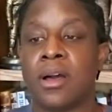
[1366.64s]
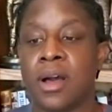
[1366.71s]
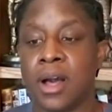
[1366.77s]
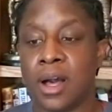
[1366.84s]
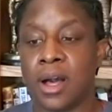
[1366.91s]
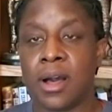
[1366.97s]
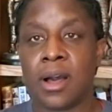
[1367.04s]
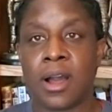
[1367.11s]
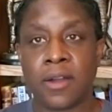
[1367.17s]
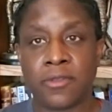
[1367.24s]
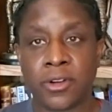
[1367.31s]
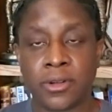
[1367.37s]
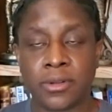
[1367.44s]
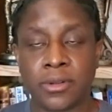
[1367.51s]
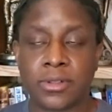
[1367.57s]
uh,
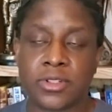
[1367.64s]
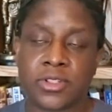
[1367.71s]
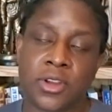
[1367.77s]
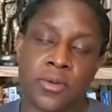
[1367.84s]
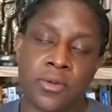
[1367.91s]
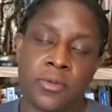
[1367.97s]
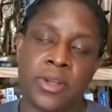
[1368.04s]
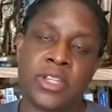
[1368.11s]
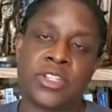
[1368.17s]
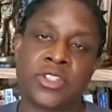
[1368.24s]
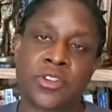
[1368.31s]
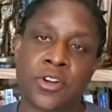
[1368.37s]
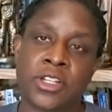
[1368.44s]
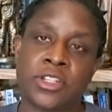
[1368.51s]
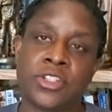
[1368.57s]
hover. So we
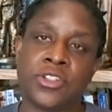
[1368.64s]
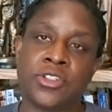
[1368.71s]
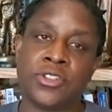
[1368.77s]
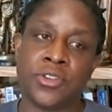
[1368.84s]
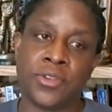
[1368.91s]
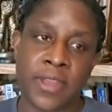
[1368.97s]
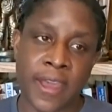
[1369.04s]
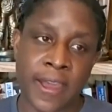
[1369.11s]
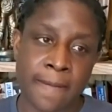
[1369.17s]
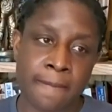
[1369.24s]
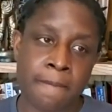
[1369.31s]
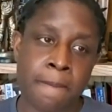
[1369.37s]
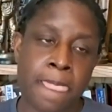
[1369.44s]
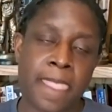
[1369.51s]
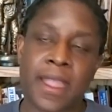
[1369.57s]
started to do that.
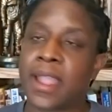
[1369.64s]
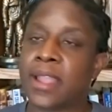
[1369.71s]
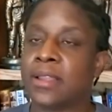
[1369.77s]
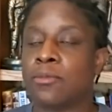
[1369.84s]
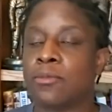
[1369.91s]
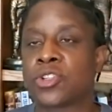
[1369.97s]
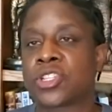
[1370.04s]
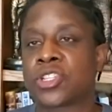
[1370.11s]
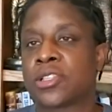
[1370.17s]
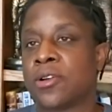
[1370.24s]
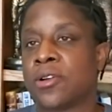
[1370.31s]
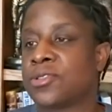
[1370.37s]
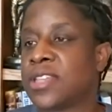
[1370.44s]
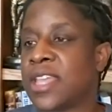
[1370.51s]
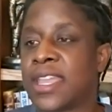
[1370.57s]
I was
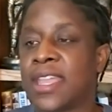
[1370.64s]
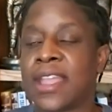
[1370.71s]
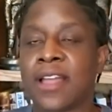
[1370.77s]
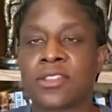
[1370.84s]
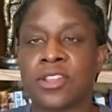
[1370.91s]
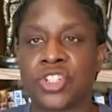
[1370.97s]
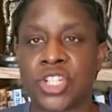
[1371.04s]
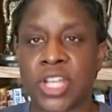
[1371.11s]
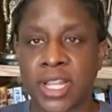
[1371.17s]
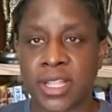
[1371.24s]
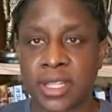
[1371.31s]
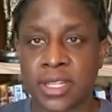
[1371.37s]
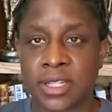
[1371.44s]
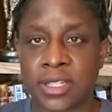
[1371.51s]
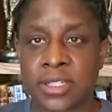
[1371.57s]
slow taking out the
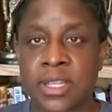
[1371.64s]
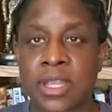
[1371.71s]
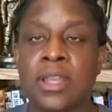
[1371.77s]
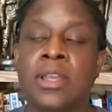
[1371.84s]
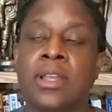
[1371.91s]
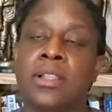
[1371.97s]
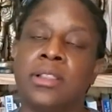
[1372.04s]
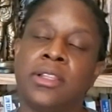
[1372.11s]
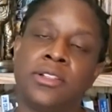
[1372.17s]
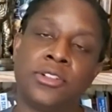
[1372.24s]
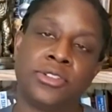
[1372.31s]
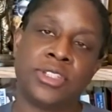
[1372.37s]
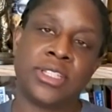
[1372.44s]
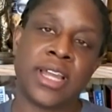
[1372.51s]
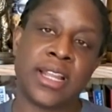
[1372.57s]
checklist. Little
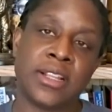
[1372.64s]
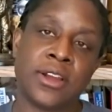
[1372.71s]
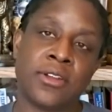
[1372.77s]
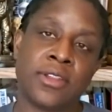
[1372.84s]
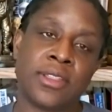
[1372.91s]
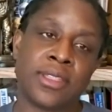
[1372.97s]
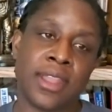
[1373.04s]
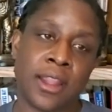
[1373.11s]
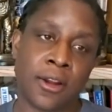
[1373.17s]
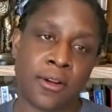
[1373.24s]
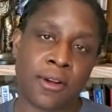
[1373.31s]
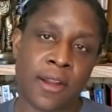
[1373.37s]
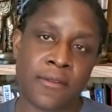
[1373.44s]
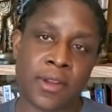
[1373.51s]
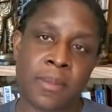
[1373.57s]
did I know that the
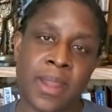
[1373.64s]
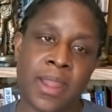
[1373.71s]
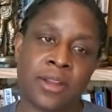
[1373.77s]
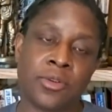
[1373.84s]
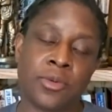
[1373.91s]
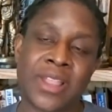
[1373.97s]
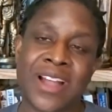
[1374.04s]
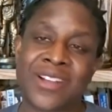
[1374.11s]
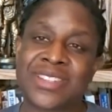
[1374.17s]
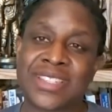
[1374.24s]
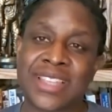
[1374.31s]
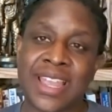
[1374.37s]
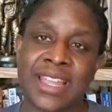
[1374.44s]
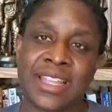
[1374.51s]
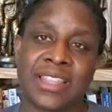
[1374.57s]
aircraft commander, without
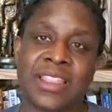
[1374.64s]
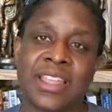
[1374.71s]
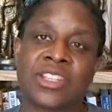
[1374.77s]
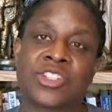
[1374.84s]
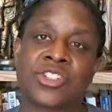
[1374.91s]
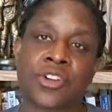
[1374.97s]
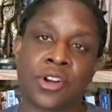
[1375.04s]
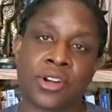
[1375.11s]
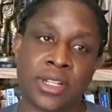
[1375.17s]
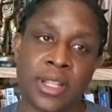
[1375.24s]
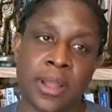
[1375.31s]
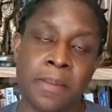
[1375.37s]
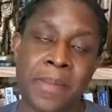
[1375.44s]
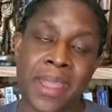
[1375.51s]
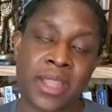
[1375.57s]
saying anything, started
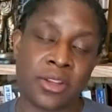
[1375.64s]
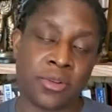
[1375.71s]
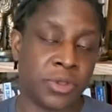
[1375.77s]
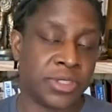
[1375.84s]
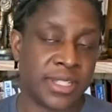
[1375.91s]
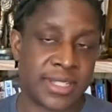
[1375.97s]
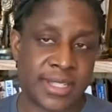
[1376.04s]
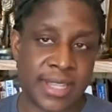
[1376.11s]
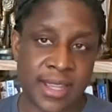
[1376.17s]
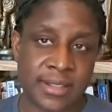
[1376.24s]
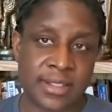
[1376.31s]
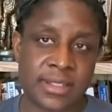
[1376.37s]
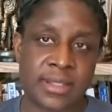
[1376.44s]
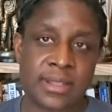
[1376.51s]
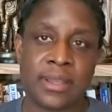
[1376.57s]
a manual
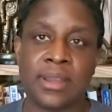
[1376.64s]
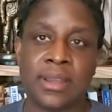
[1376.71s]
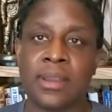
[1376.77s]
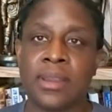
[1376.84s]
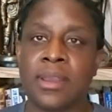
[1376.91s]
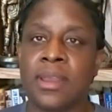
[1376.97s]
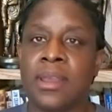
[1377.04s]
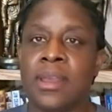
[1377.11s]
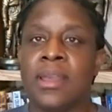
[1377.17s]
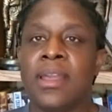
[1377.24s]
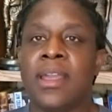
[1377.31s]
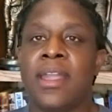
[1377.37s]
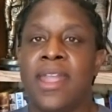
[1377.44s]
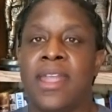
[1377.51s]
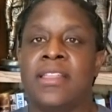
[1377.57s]
descent
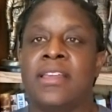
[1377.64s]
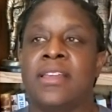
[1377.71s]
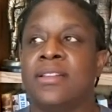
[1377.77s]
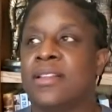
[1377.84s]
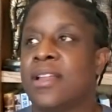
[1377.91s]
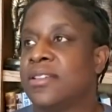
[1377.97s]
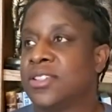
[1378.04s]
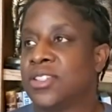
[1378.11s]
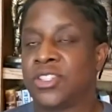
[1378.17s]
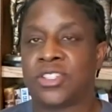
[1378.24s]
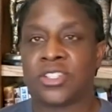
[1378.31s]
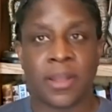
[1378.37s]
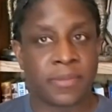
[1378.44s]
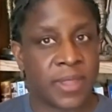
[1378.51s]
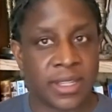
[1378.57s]
and then
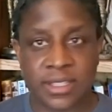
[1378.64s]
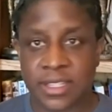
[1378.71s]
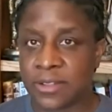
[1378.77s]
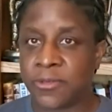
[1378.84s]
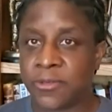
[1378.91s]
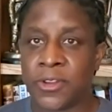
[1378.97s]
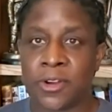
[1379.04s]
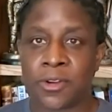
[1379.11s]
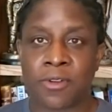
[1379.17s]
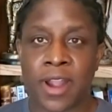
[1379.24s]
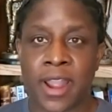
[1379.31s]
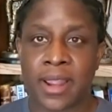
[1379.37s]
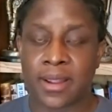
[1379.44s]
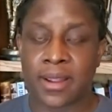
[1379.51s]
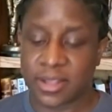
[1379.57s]
something didn't feel
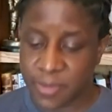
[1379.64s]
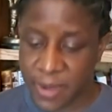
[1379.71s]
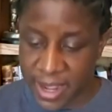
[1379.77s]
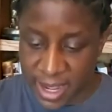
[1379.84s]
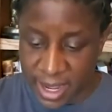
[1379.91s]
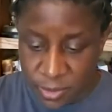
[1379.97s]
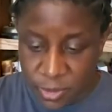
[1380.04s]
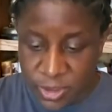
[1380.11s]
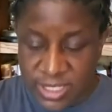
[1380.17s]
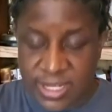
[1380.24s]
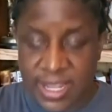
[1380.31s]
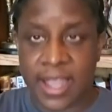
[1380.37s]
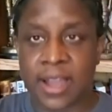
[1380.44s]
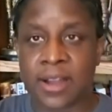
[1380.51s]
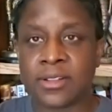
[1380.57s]
right because my head was
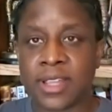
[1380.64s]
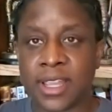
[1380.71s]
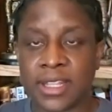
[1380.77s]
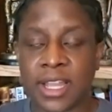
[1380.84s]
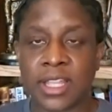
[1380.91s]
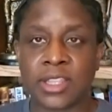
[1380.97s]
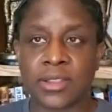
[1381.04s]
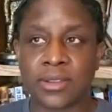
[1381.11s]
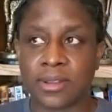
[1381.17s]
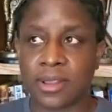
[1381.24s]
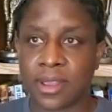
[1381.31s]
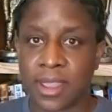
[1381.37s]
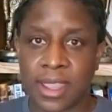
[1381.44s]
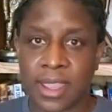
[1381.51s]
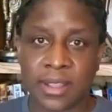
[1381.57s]
down and i
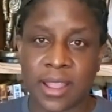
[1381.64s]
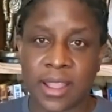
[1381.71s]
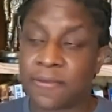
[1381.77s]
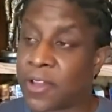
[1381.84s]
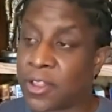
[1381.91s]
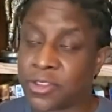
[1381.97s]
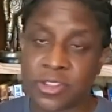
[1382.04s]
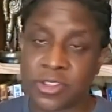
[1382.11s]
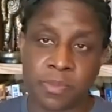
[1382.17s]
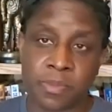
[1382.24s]
and i felt this